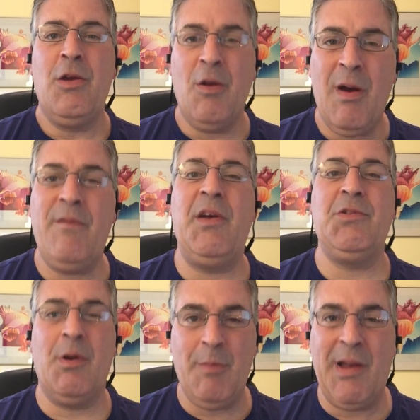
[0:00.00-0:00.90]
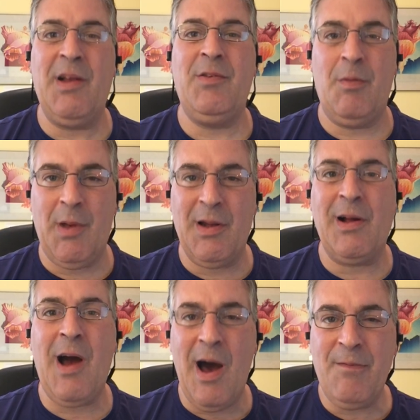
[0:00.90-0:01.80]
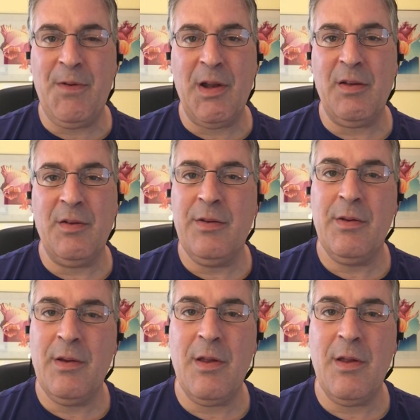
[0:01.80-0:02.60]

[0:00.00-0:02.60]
you have a tremendous amount of confidence